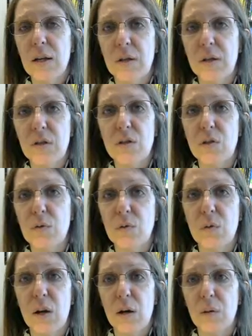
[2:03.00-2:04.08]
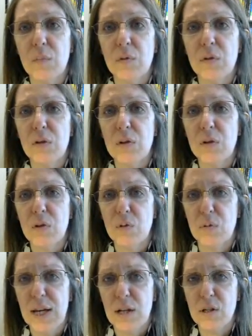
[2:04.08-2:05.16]
in this new
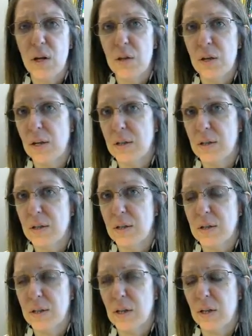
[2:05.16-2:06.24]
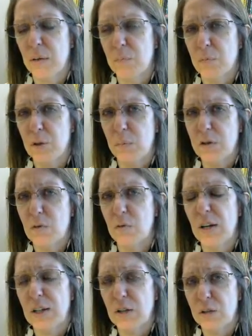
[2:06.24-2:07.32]
tax law that's going to come into
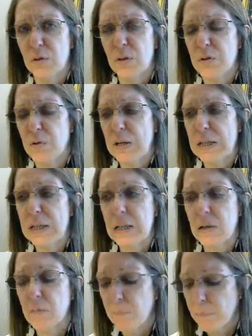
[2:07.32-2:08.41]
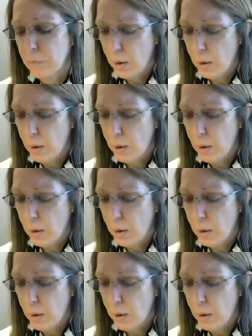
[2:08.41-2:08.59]
effect in 2018.